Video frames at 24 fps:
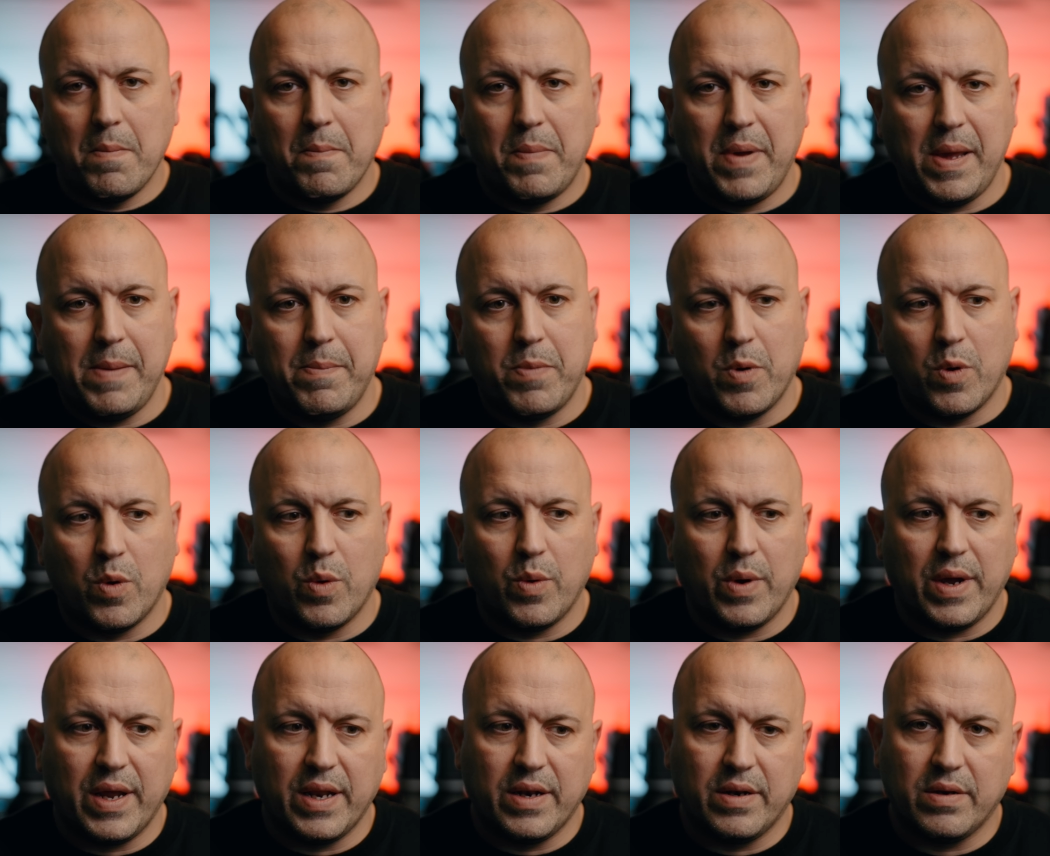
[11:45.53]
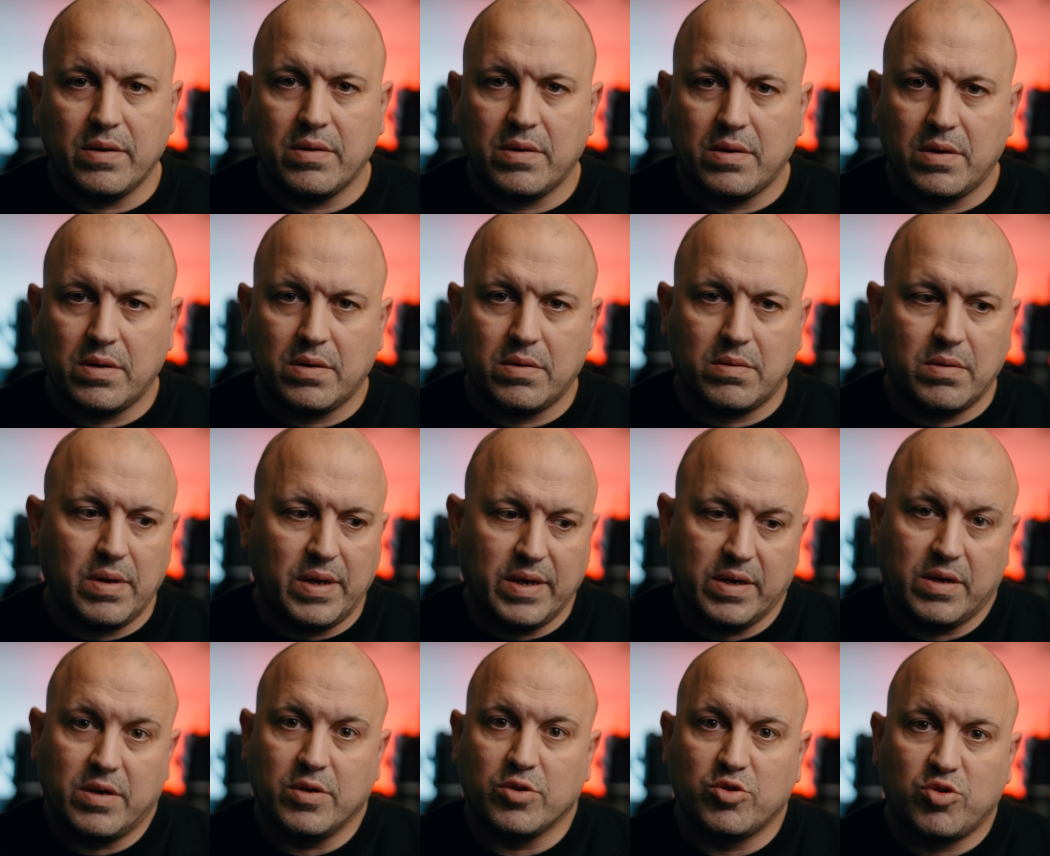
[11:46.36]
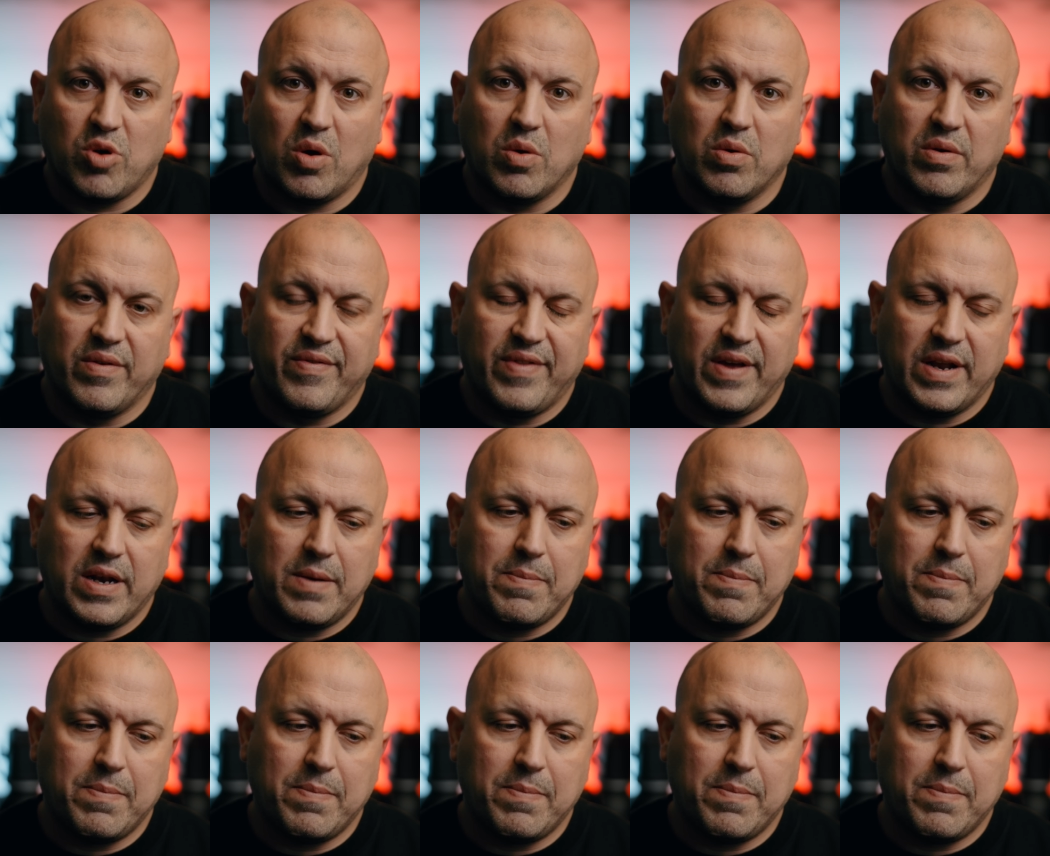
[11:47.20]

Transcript: people in control of their